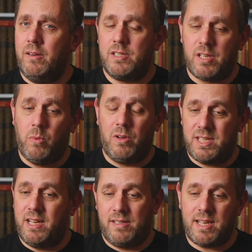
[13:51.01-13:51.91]
So what
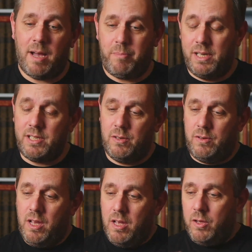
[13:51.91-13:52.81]
tended to happen is
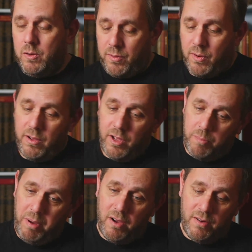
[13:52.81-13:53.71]
you'd throw your
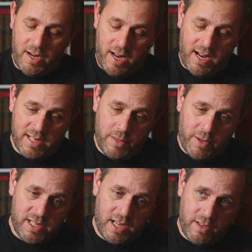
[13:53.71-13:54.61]
opponent, and as they went to
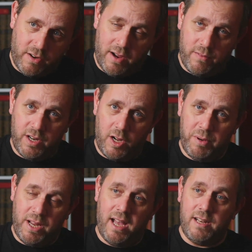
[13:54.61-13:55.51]
hit the ground, you'd open your
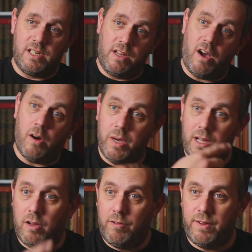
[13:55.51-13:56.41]
hands and cartwheel
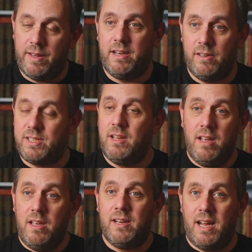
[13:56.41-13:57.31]
off, and then
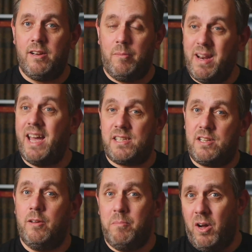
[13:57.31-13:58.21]
you'd end up next to
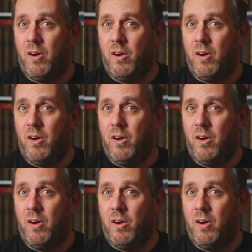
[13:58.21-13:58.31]
them, not on